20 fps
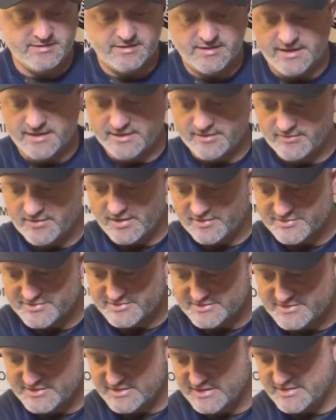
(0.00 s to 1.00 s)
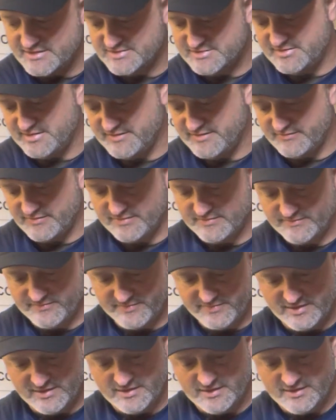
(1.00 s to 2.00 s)
hanging around just in case you have a
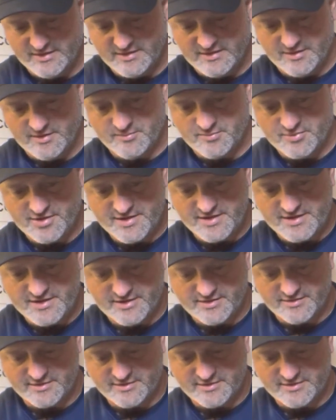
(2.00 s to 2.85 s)
break